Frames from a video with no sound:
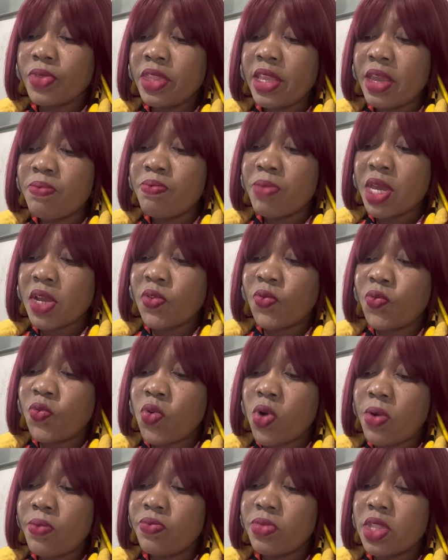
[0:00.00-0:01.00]
they make
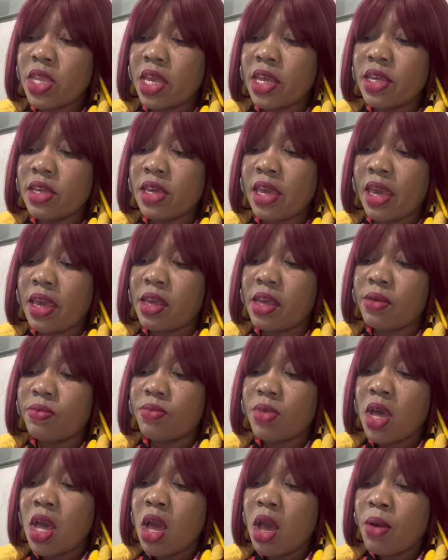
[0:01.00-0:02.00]
from their
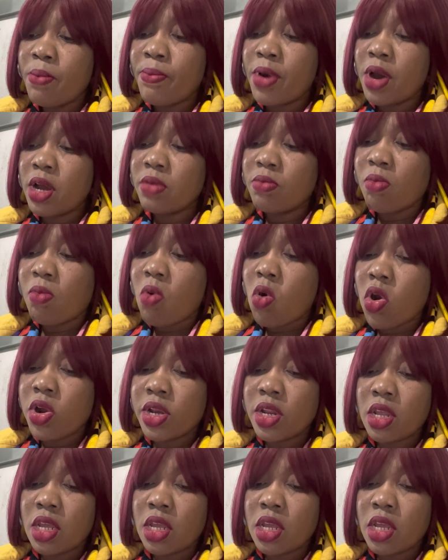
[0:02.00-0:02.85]
game. But more